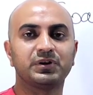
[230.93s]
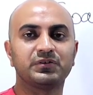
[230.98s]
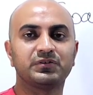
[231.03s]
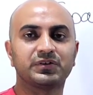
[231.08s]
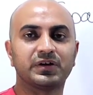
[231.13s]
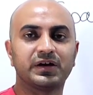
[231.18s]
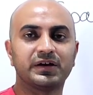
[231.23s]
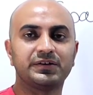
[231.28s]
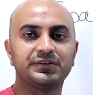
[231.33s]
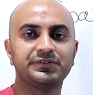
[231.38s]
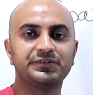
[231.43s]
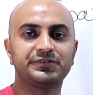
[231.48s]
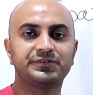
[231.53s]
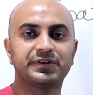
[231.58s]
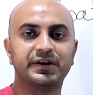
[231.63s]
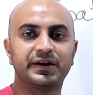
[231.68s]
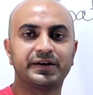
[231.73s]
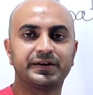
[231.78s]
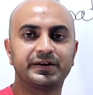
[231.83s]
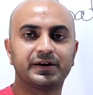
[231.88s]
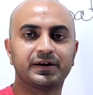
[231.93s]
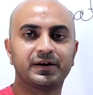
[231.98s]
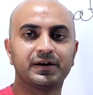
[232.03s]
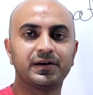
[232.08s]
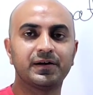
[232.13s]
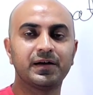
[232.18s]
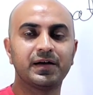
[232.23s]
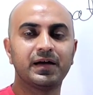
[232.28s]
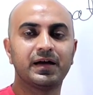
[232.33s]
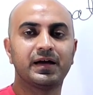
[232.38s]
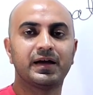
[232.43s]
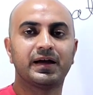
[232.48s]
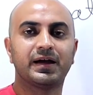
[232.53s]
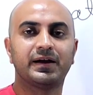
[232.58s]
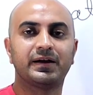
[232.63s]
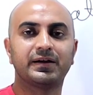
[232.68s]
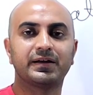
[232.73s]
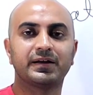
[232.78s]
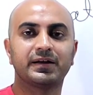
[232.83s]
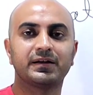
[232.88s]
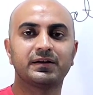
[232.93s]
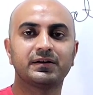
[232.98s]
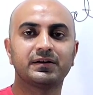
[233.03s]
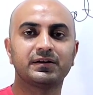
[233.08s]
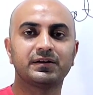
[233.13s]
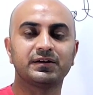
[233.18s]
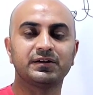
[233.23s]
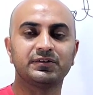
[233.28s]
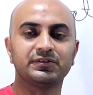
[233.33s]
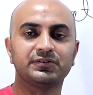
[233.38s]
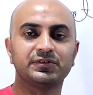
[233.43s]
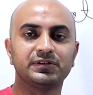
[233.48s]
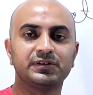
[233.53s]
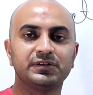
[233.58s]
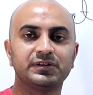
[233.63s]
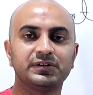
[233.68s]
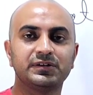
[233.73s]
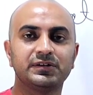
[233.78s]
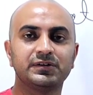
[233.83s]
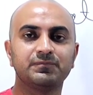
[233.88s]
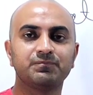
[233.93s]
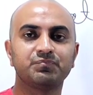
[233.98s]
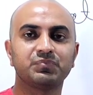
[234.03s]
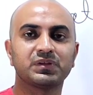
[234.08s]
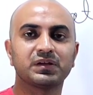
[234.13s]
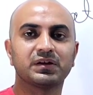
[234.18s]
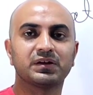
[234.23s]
precise data and can easily